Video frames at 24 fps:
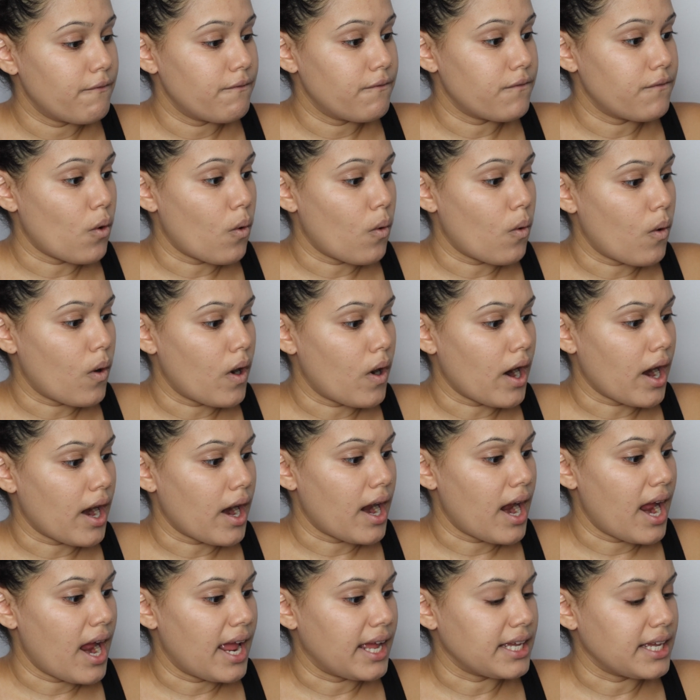
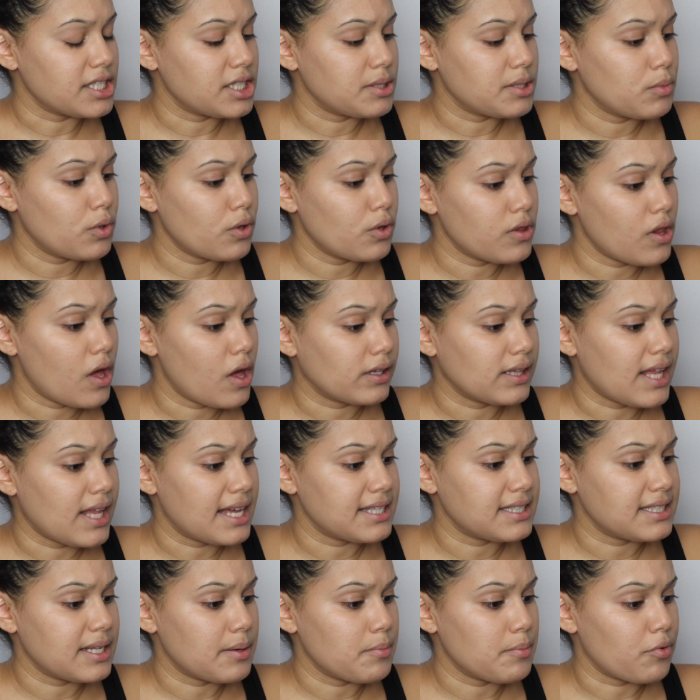for a smooth,
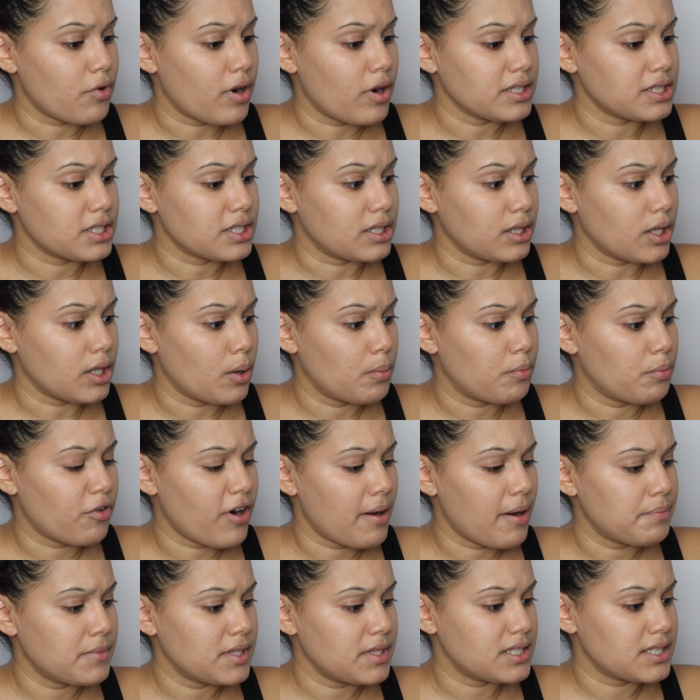long-lasting bronze glow,
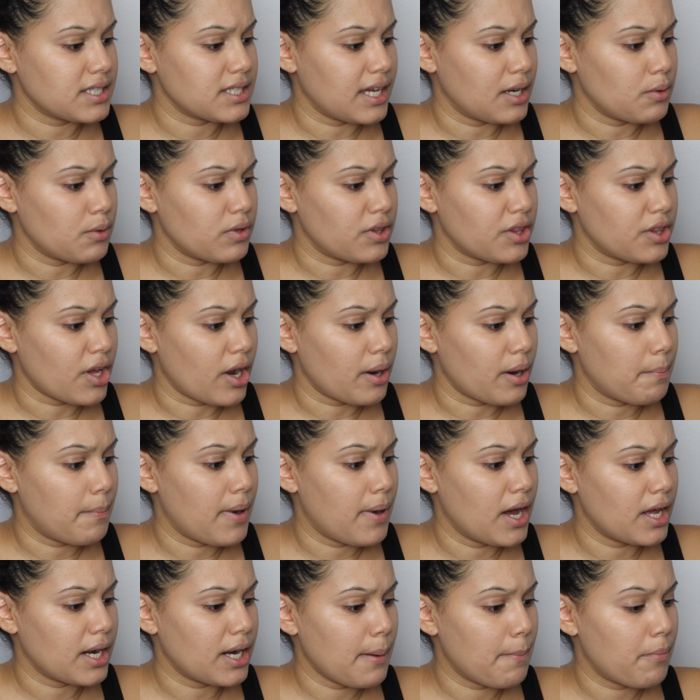prep the skin with our
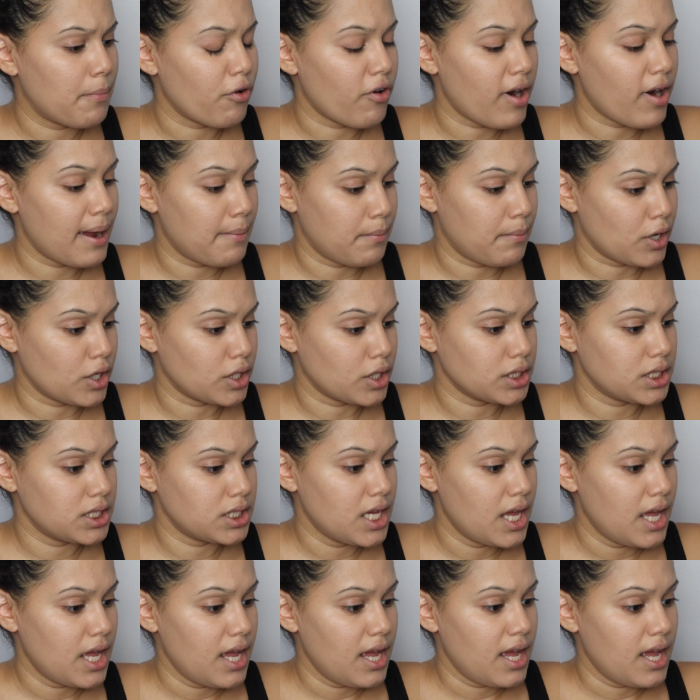putty primers
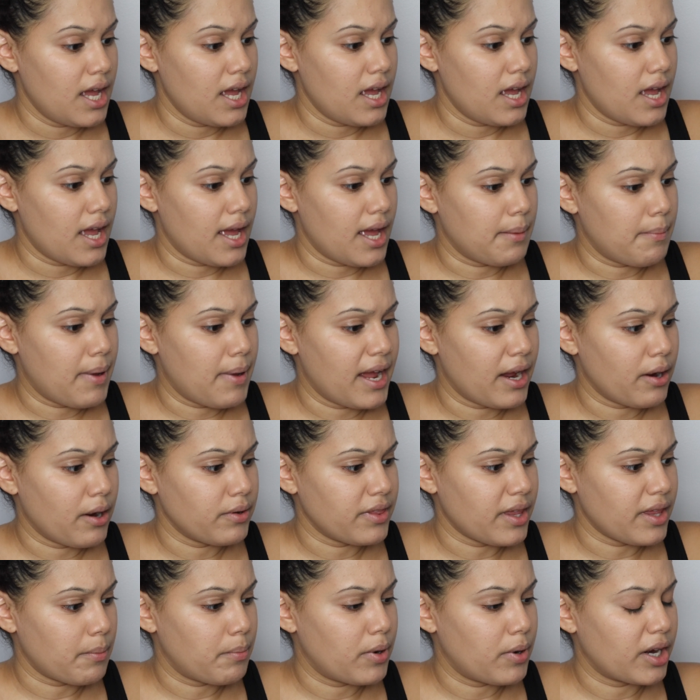and pair
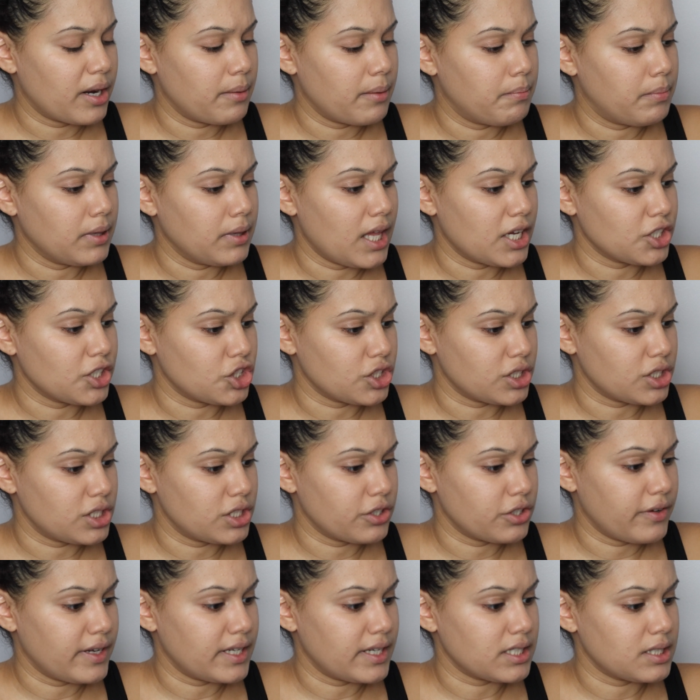with our putty blushes
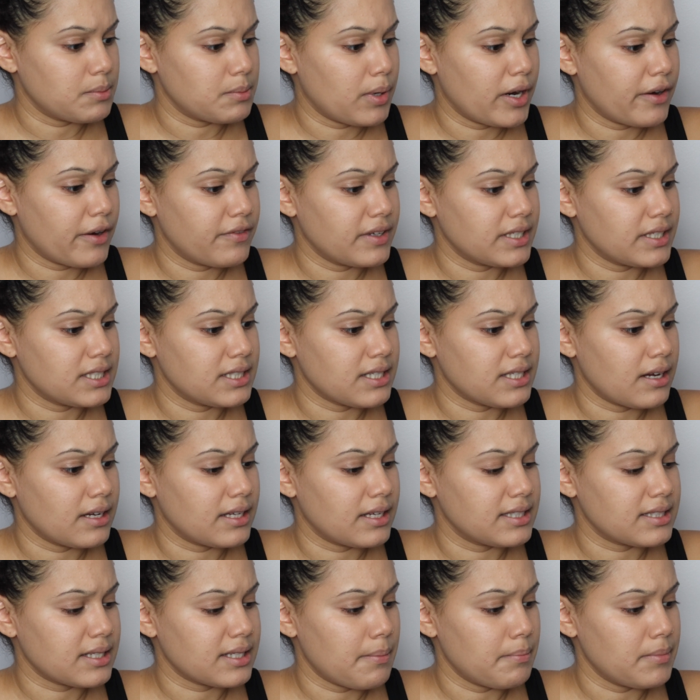to create a perfect
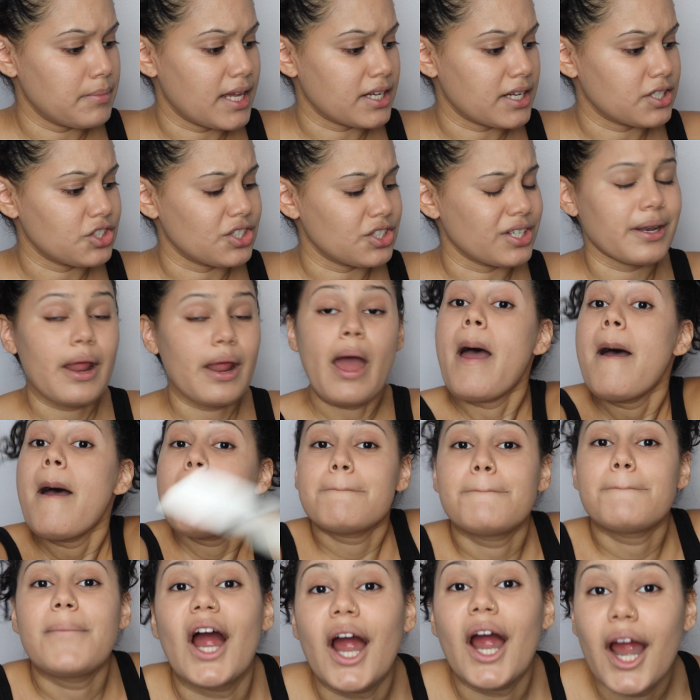sun-kissed complexion.
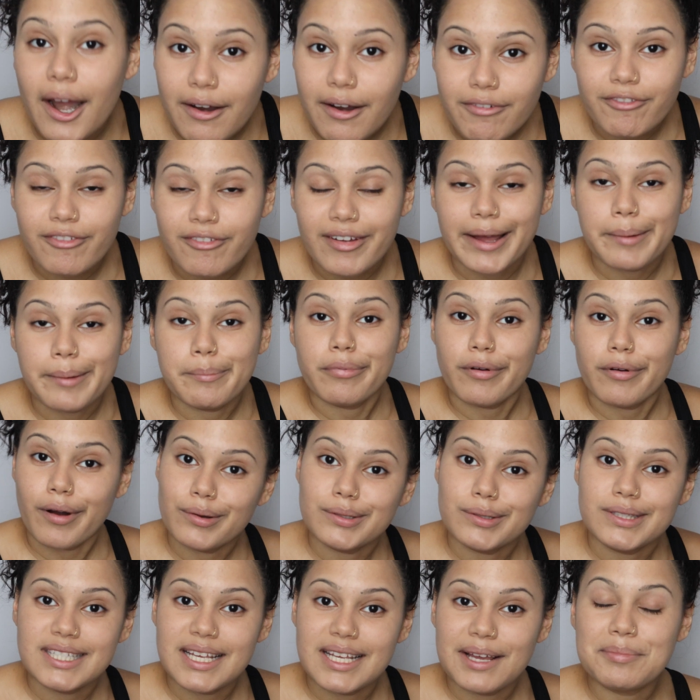Perfect
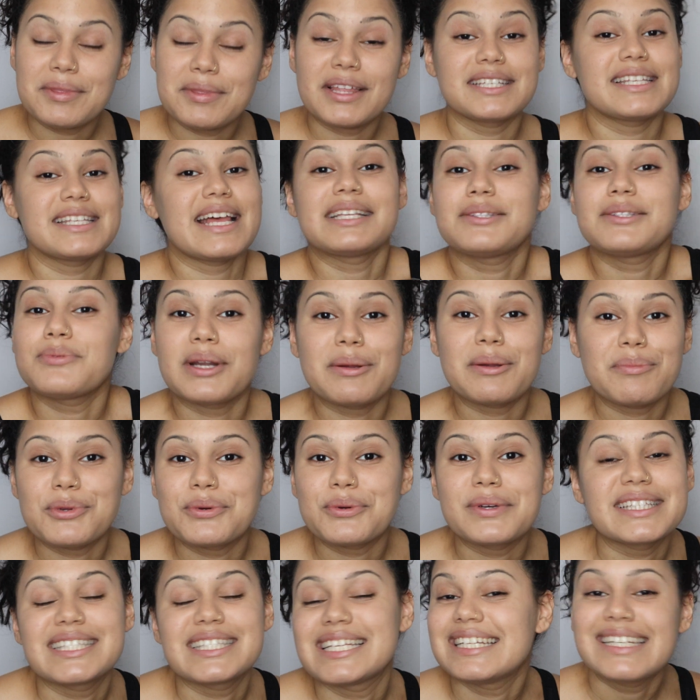pro tip, because that's what I'm
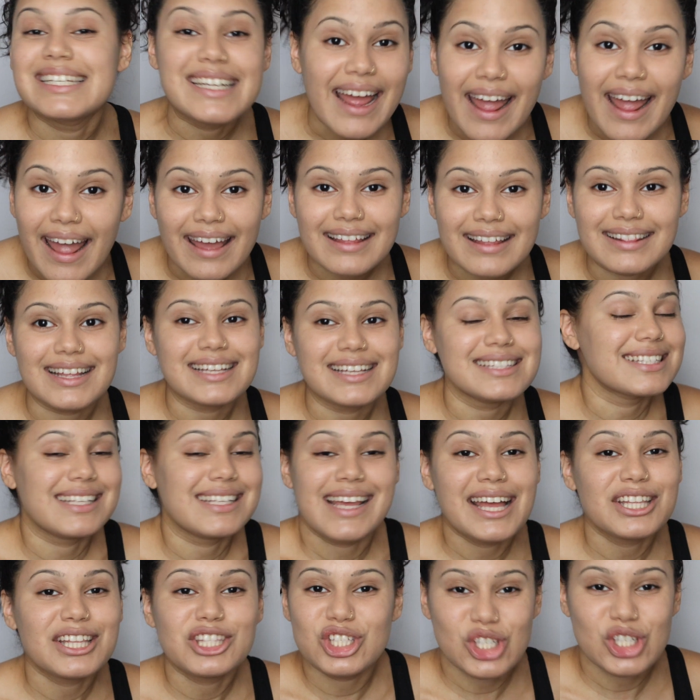doing today. Let's
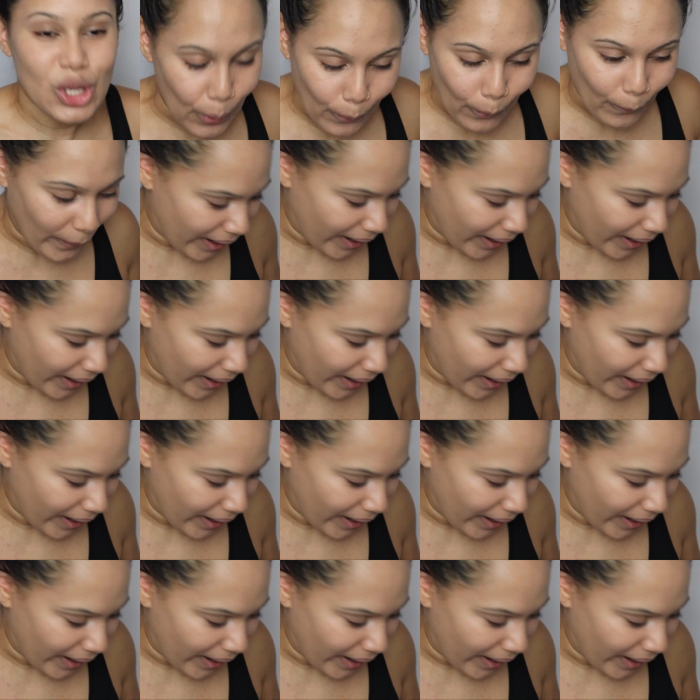get to